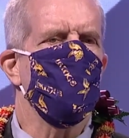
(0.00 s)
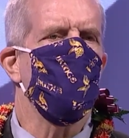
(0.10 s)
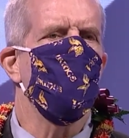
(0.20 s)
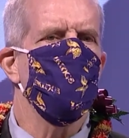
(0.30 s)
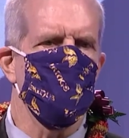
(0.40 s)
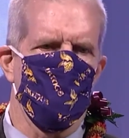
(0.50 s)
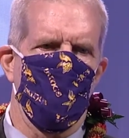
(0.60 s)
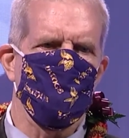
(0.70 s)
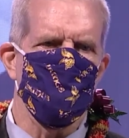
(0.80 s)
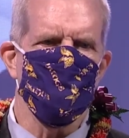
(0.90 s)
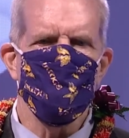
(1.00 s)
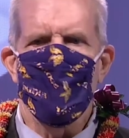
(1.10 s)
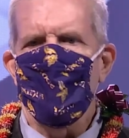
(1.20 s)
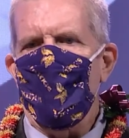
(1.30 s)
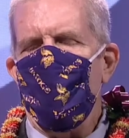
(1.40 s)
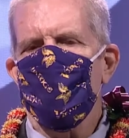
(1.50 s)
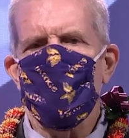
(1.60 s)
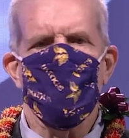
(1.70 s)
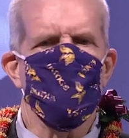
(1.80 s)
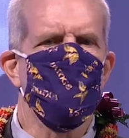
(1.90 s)
how to deal with the COVID
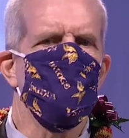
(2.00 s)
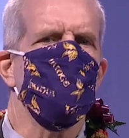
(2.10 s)
crisis,